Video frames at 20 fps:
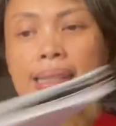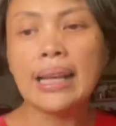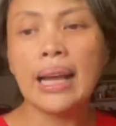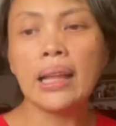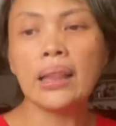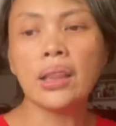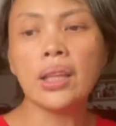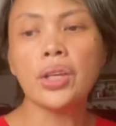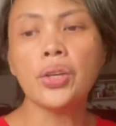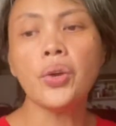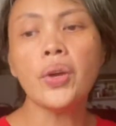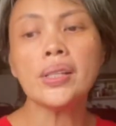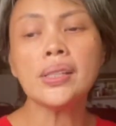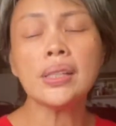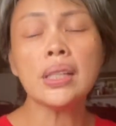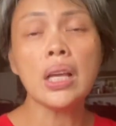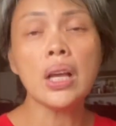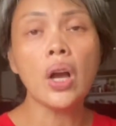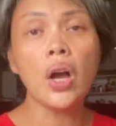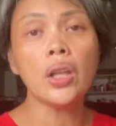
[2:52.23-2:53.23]
at the
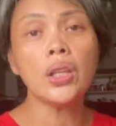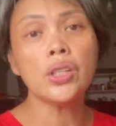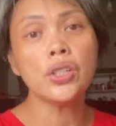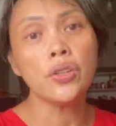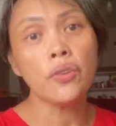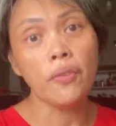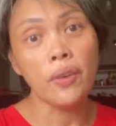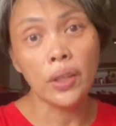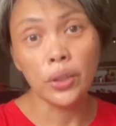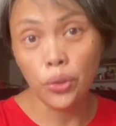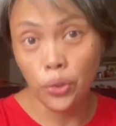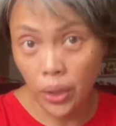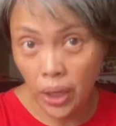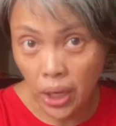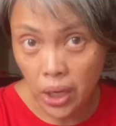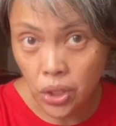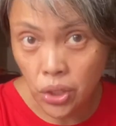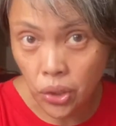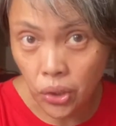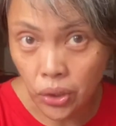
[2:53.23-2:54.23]
UST College of
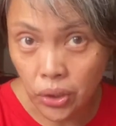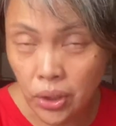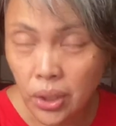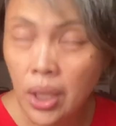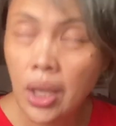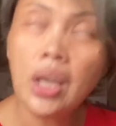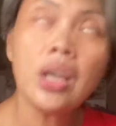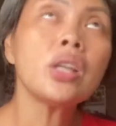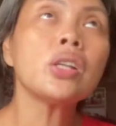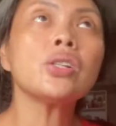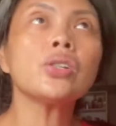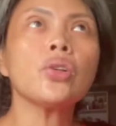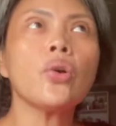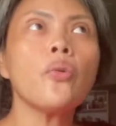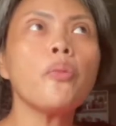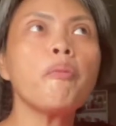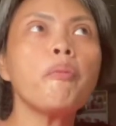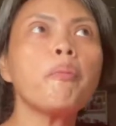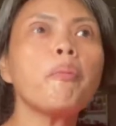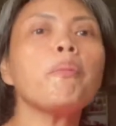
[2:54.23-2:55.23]
Education.
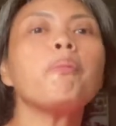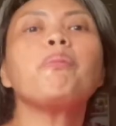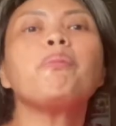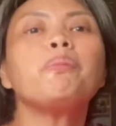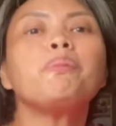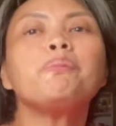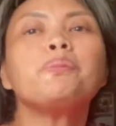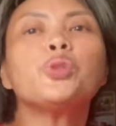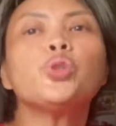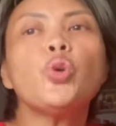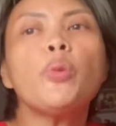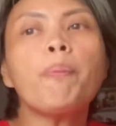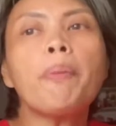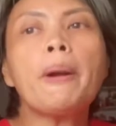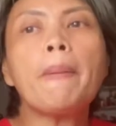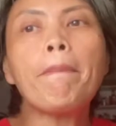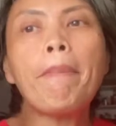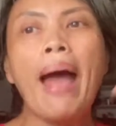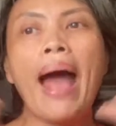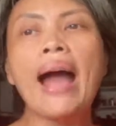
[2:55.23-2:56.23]
So,
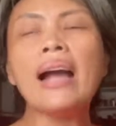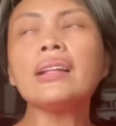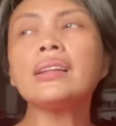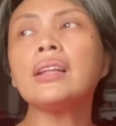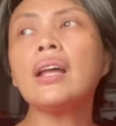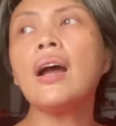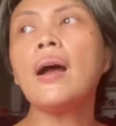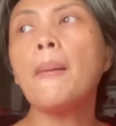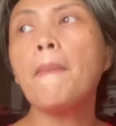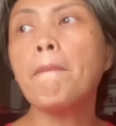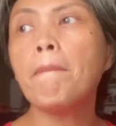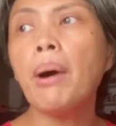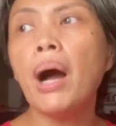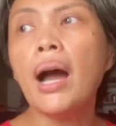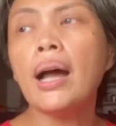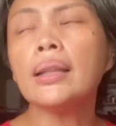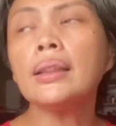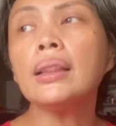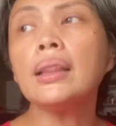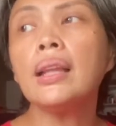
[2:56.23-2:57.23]
super packed.
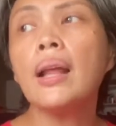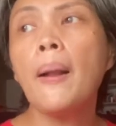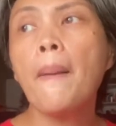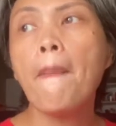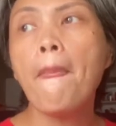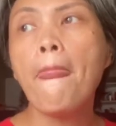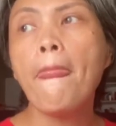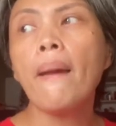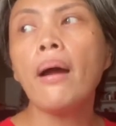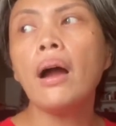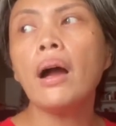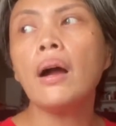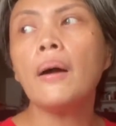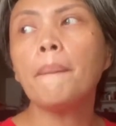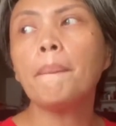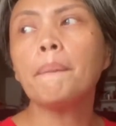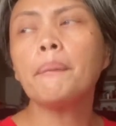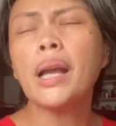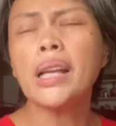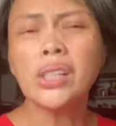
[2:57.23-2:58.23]
But, I
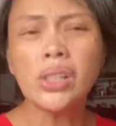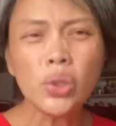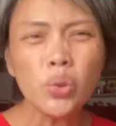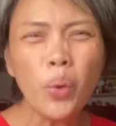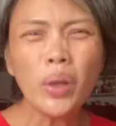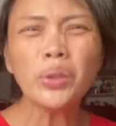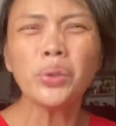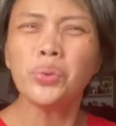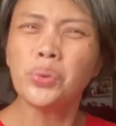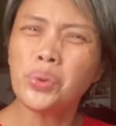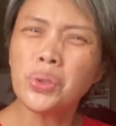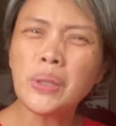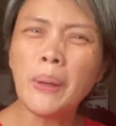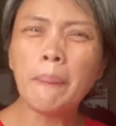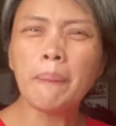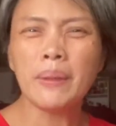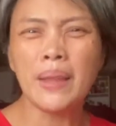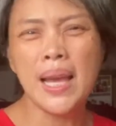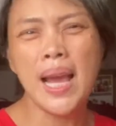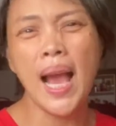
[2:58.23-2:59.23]
just want to do
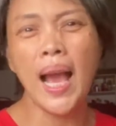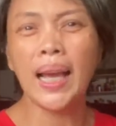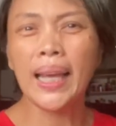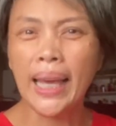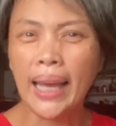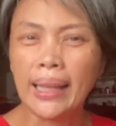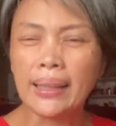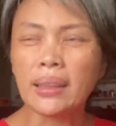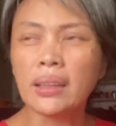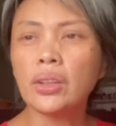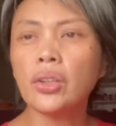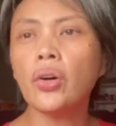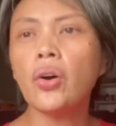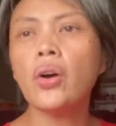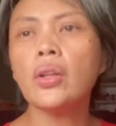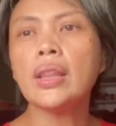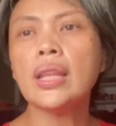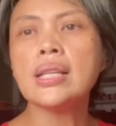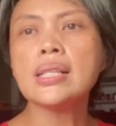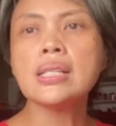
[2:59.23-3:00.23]
something again,
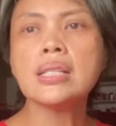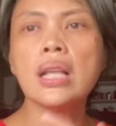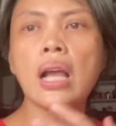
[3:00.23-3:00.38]
no? This